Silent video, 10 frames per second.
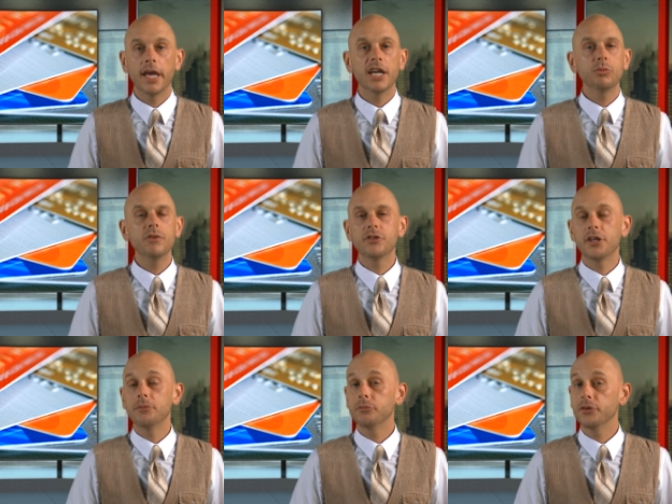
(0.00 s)
As we've
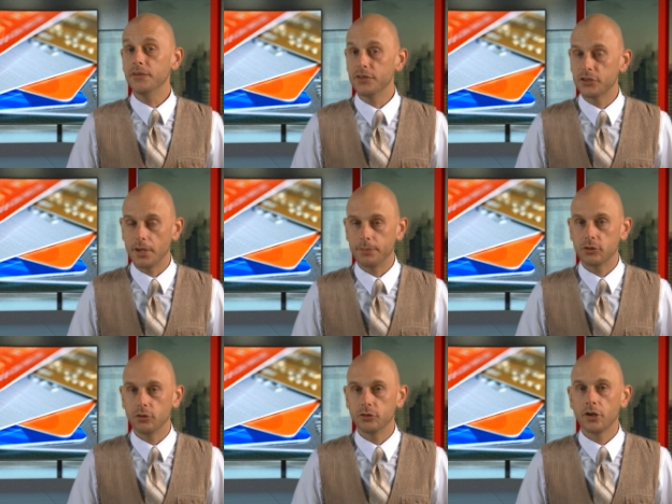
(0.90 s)
said in previous
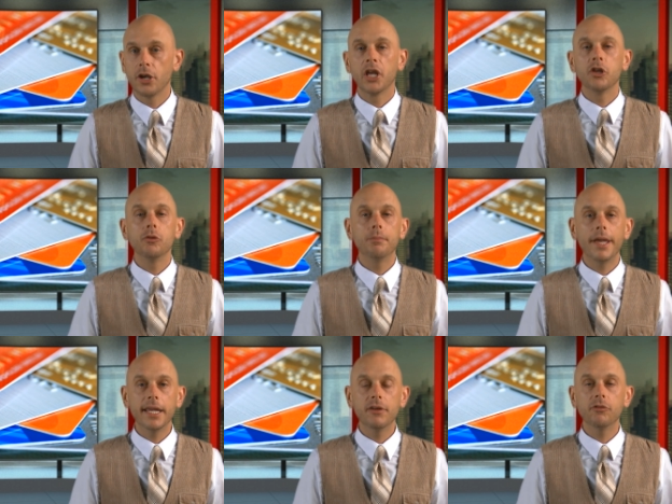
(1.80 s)
episodes, you
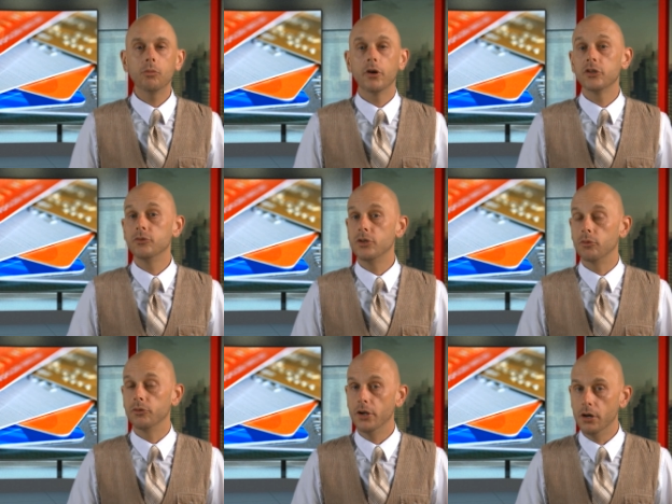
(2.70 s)
pay for what you
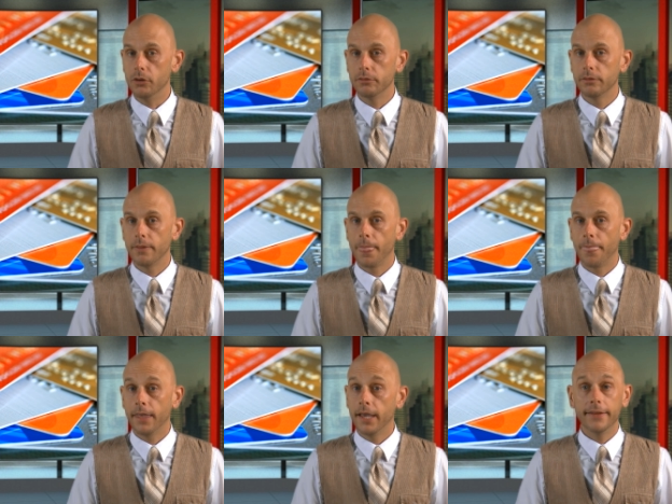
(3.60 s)
don't know.
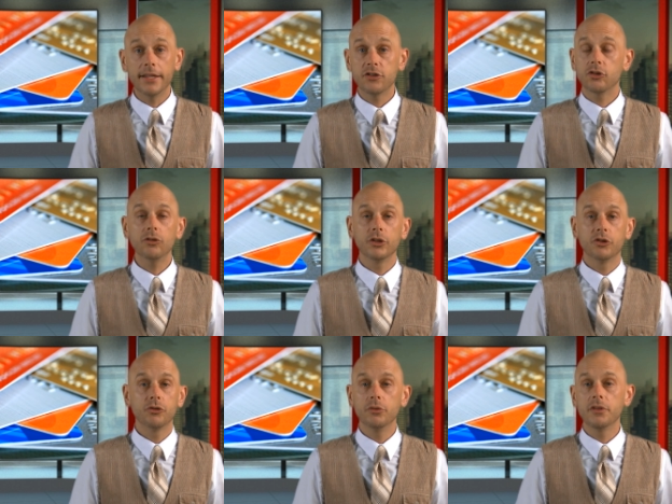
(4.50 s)
And that's certainly
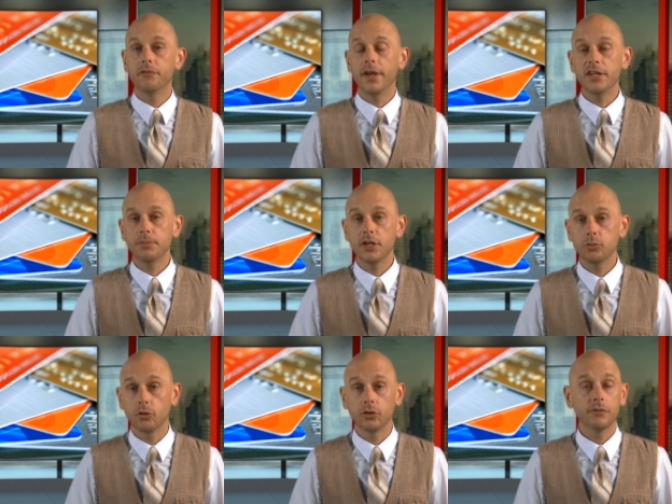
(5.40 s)
true in the
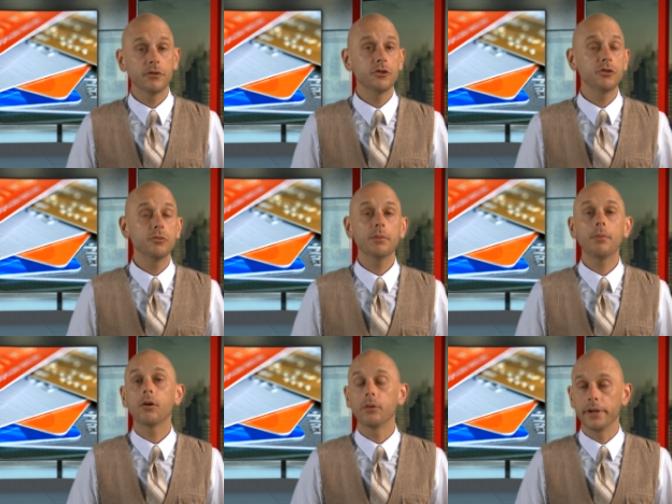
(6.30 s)
fast-paced world of consumer
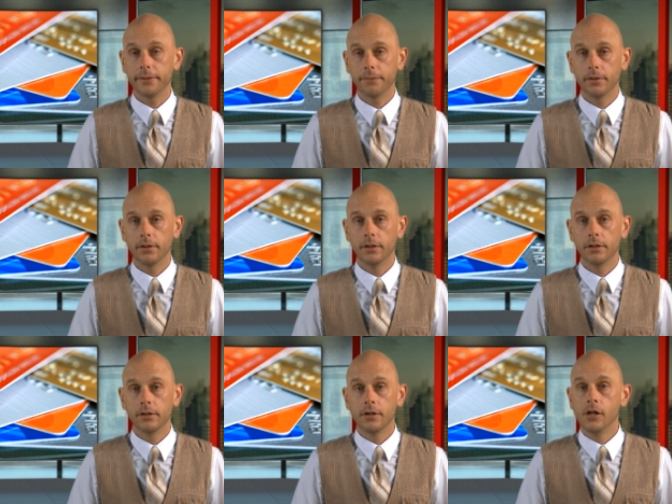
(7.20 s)
borrowing.
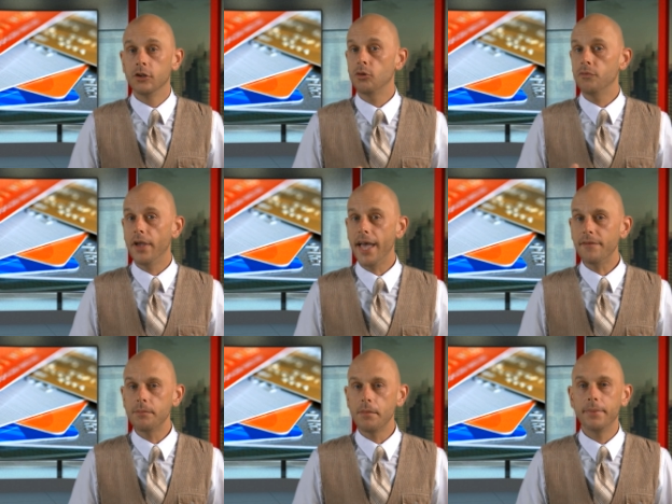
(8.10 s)
So if you
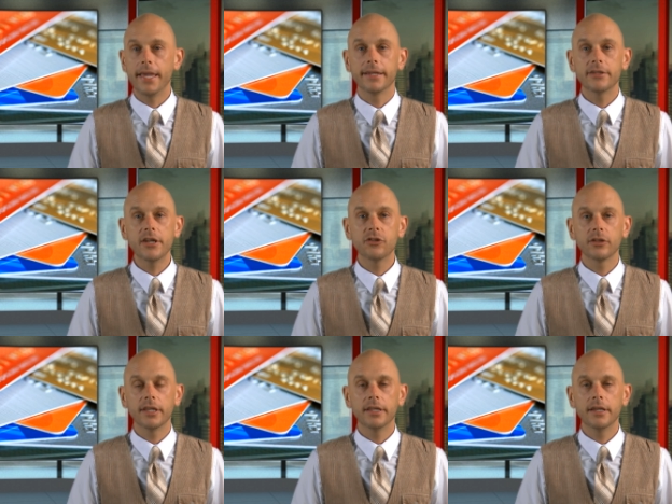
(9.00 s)
haven't been paying attention
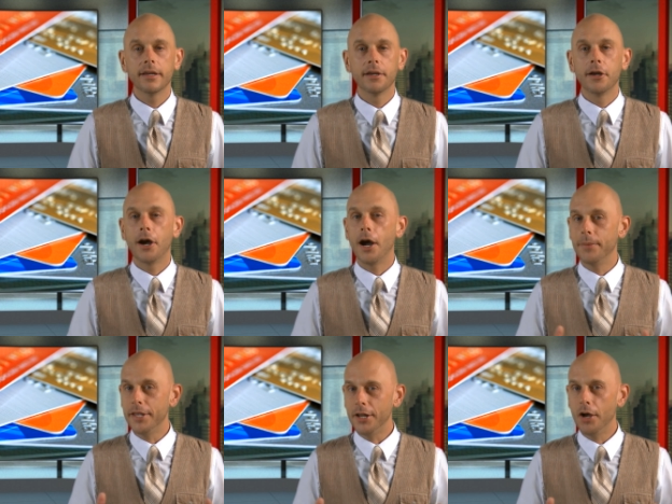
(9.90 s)
lately, I'm
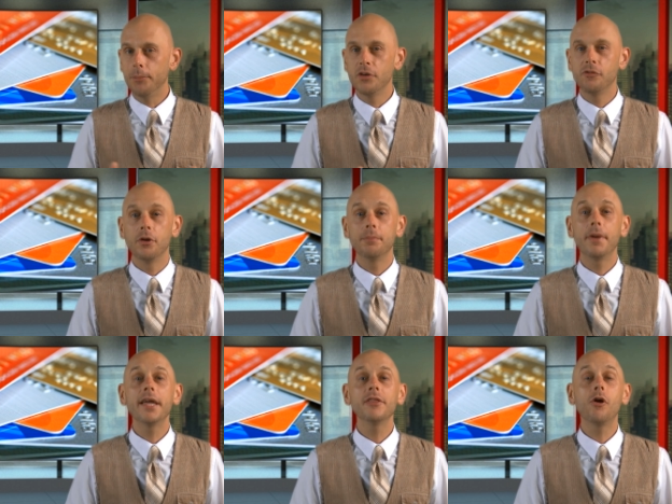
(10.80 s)
here to help you avoid
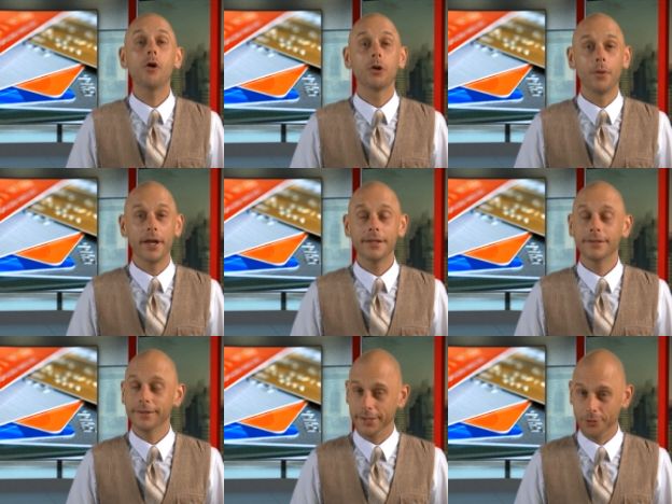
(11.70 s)
paying the hard way
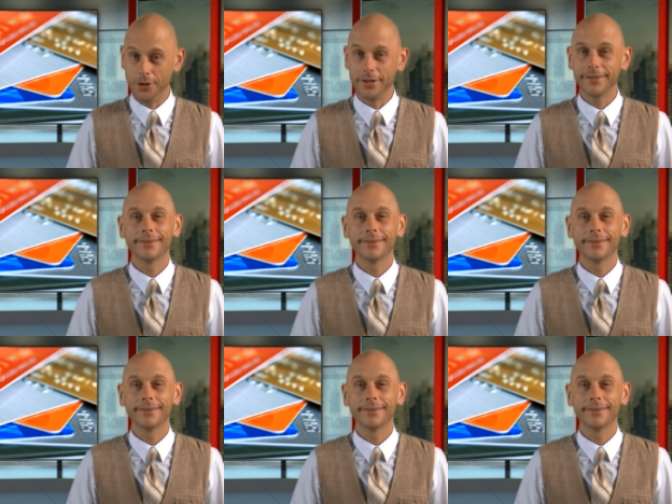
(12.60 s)
later on.